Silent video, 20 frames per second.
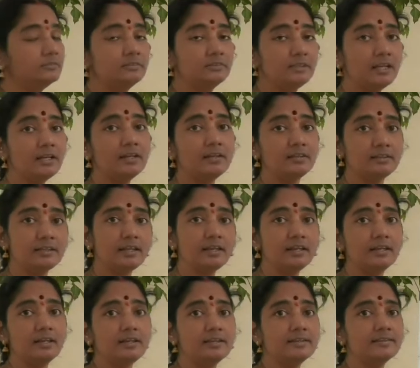Then
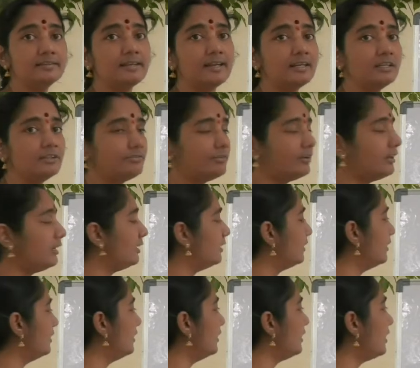it is
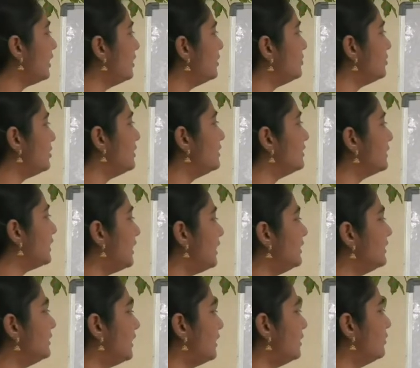satisfying. So the condition is
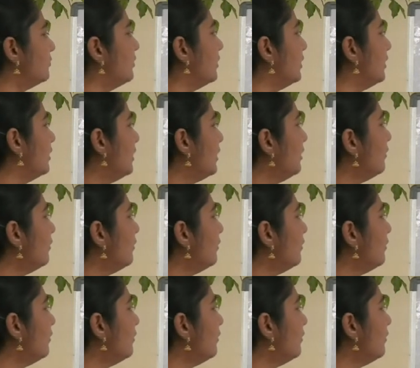getting satisfied.